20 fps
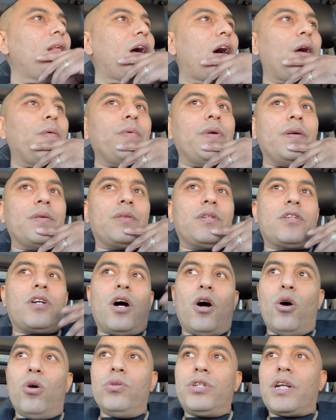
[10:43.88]
I'm a
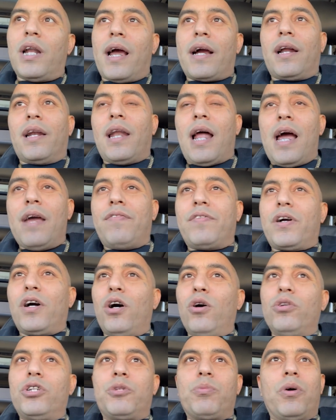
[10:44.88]
coach, like a life
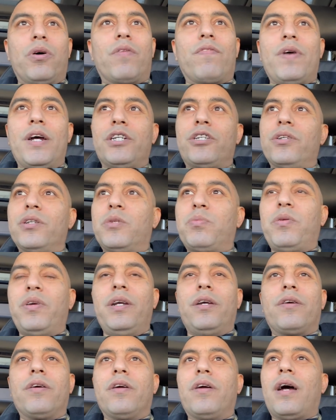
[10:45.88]
coach, motivational
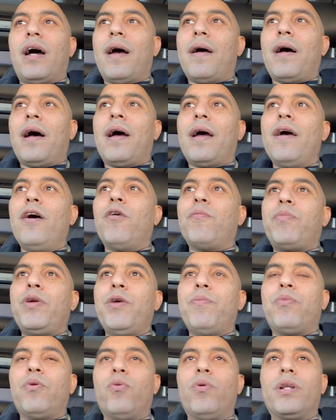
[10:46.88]
speaker. I, I, help
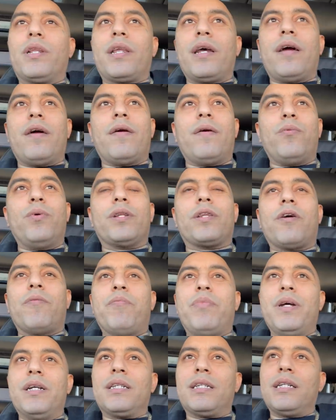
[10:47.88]
people with their, with their
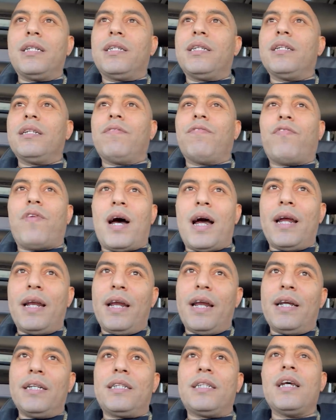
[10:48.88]
businesses and
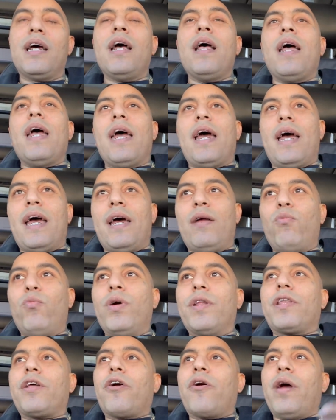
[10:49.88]
finance and
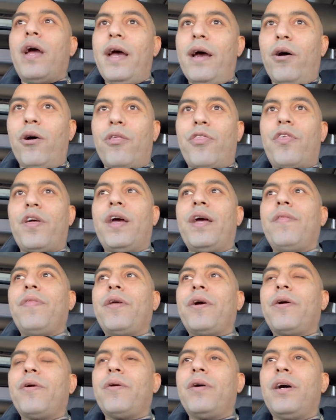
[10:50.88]
with their health and
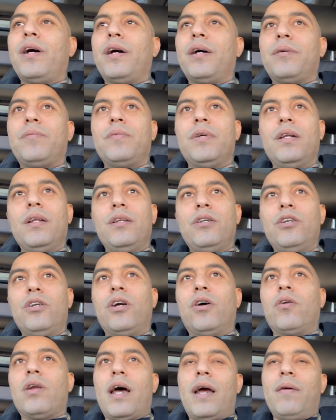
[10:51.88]
their, uh, you
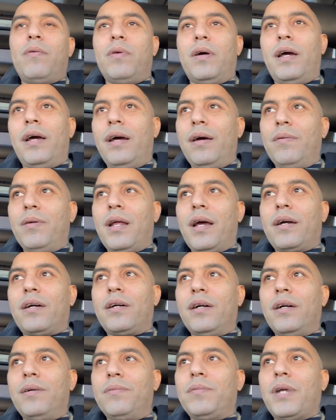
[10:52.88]
know, like, eh, like
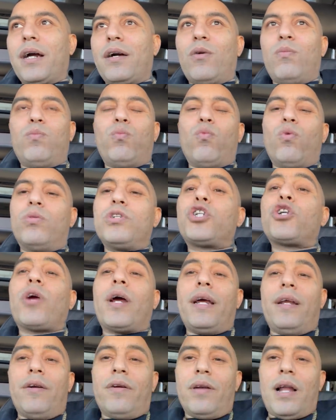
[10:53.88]
a, like a
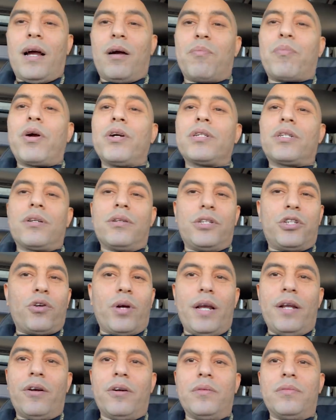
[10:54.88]
trainer, like a personal
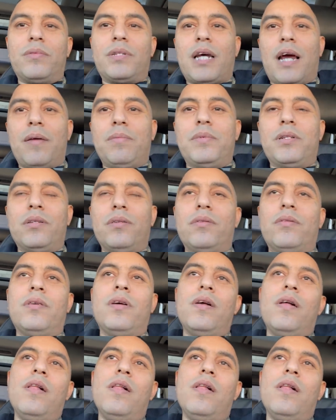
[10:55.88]
trainer type dude.